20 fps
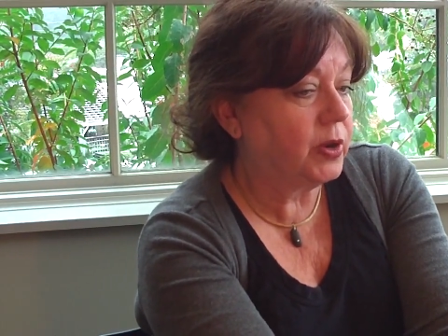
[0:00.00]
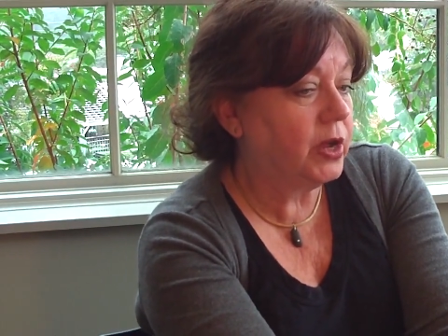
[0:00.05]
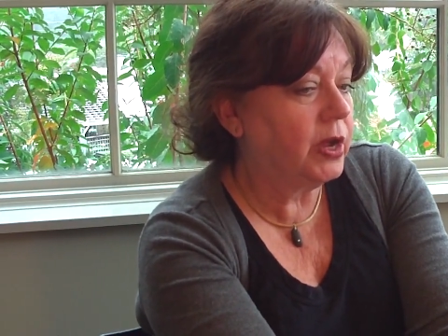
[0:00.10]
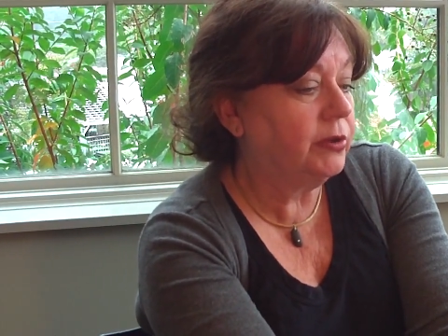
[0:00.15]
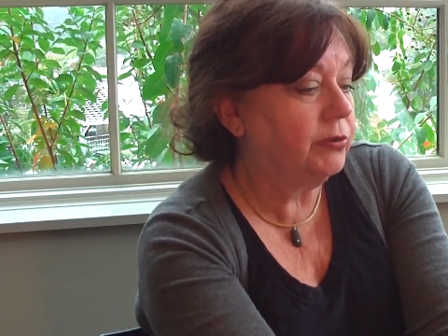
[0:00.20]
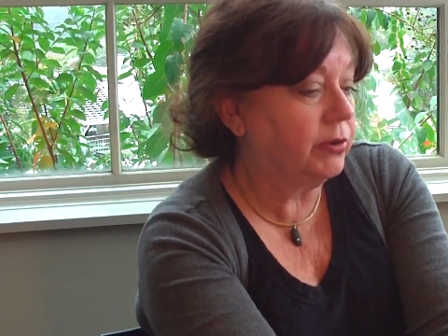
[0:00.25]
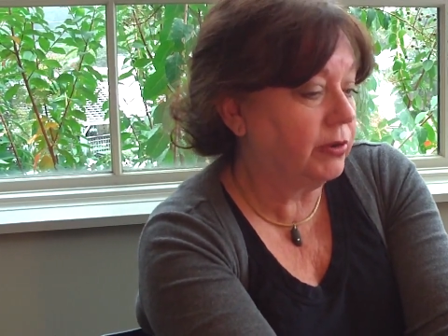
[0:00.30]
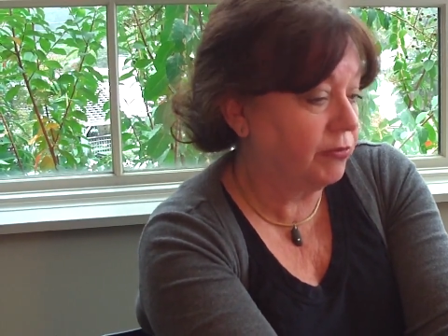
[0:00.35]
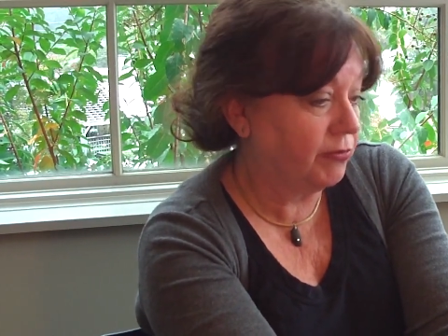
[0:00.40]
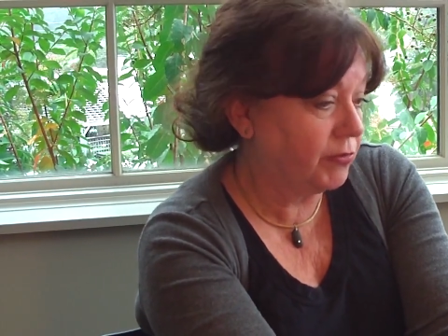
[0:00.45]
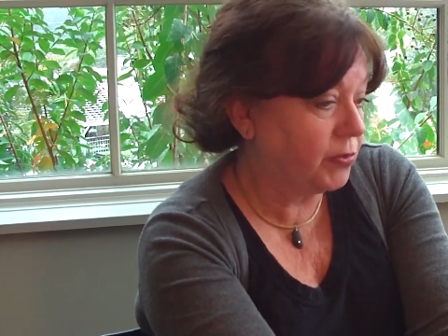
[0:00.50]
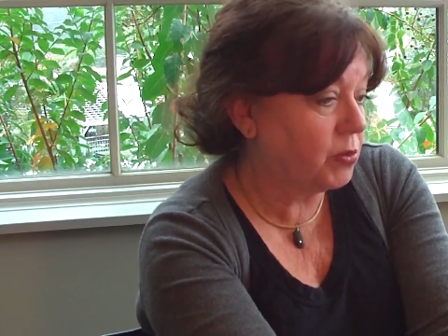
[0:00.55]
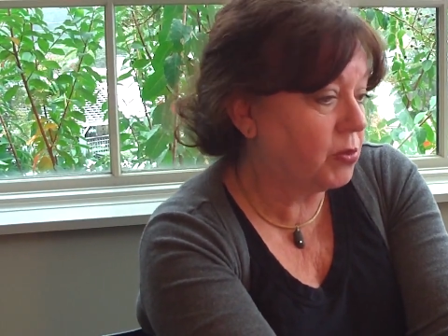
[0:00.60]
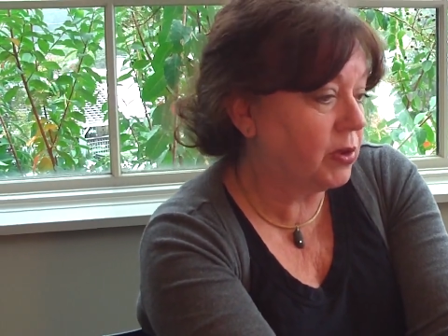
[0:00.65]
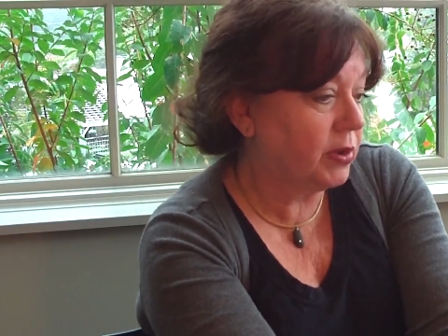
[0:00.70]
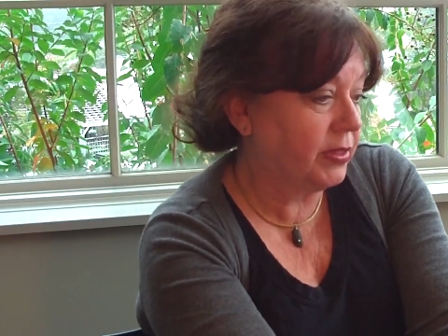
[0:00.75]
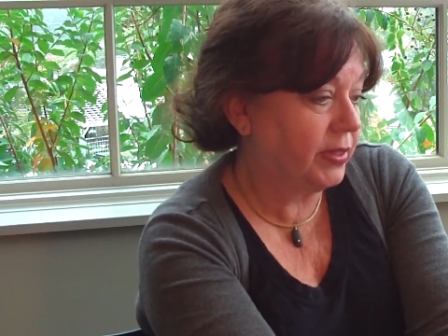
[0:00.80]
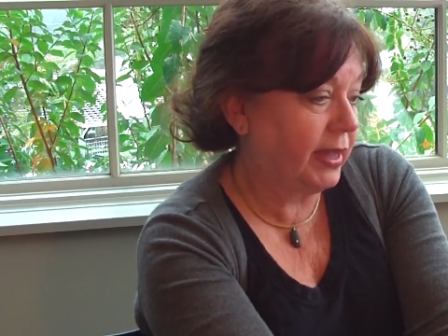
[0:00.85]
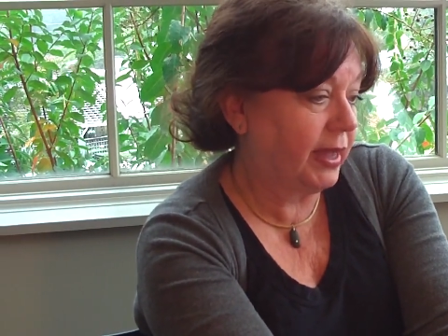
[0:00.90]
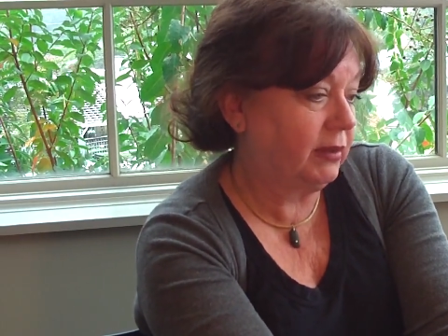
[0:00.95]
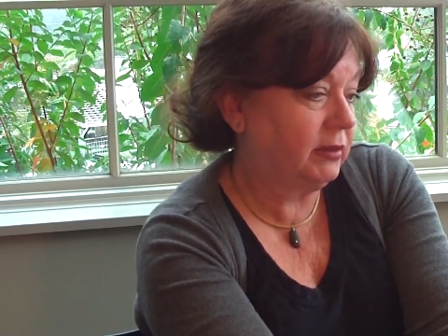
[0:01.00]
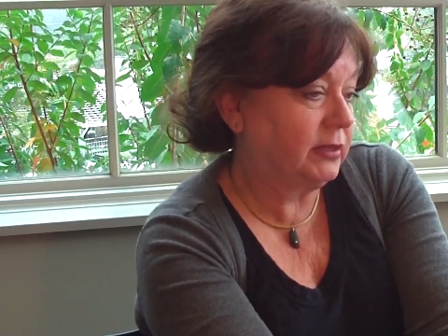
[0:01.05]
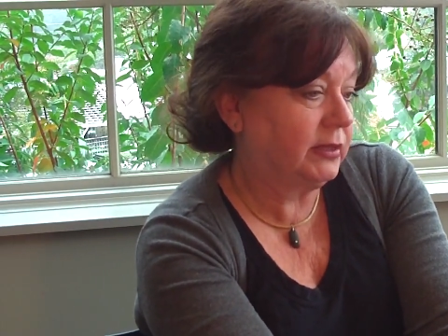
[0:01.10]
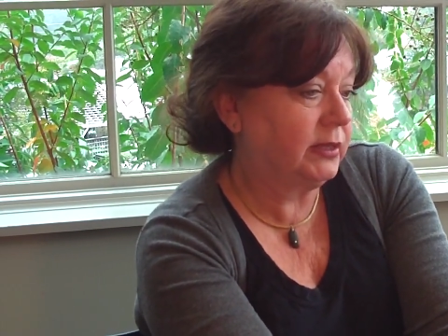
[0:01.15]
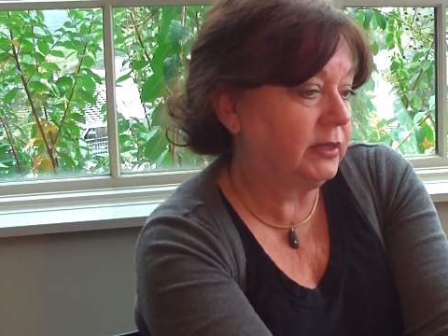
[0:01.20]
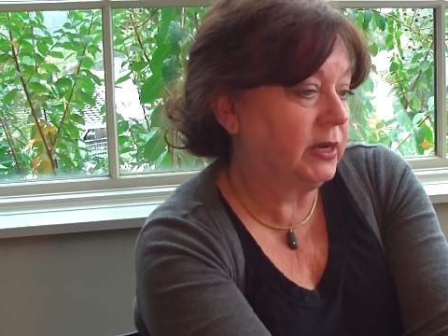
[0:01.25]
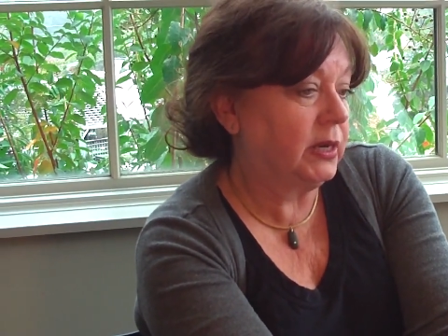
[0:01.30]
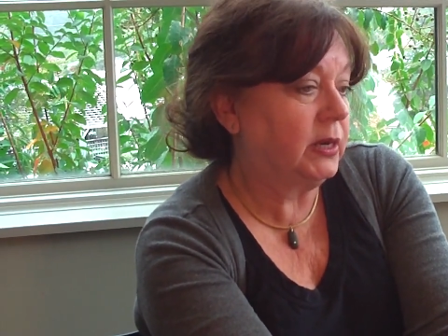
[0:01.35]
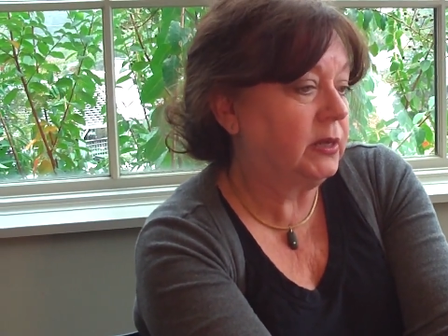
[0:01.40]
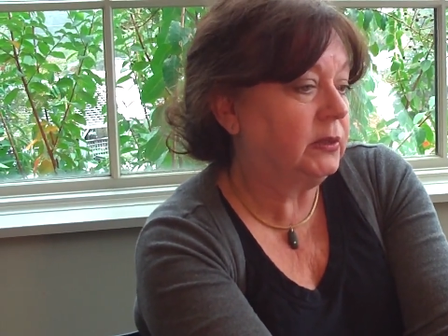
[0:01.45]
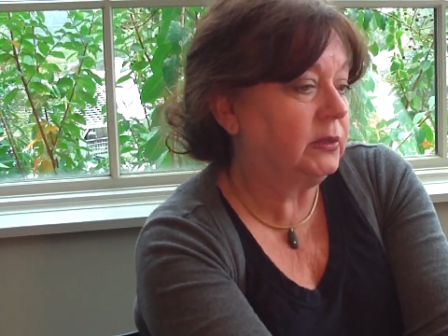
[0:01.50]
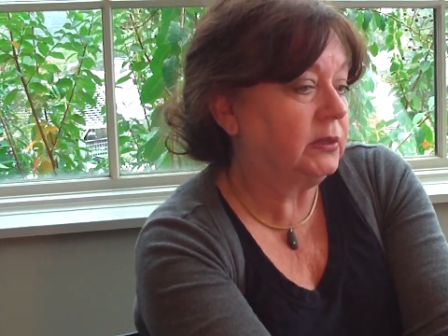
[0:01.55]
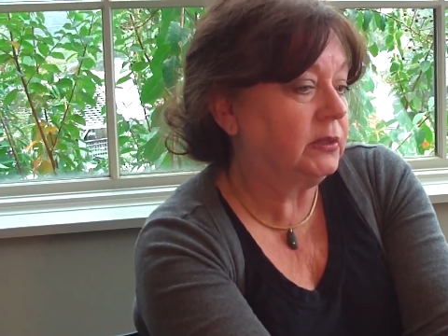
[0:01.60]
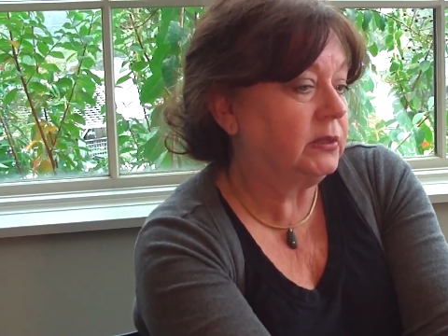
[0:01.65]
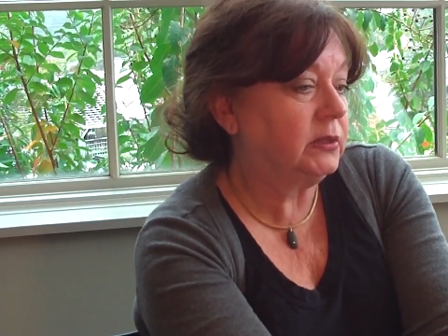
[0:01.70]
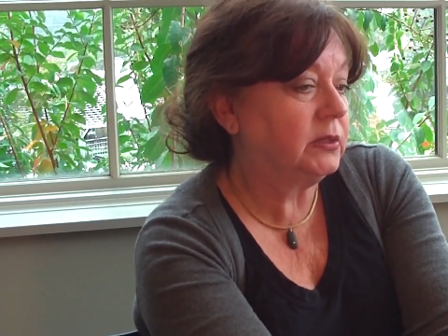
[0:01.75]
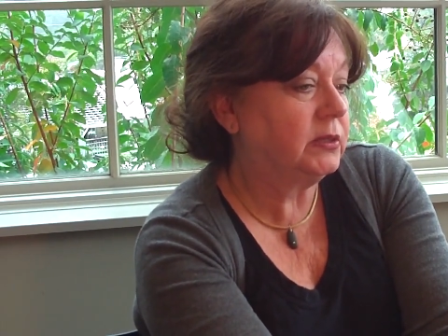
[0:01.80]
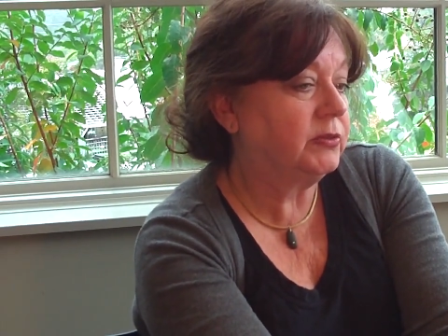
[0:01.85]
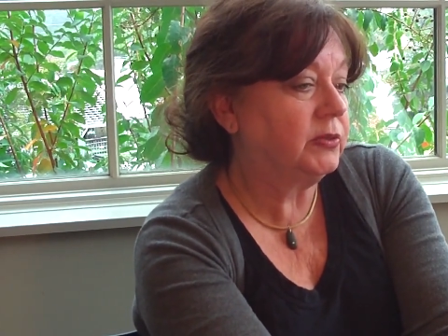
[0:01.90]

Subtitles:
$104,000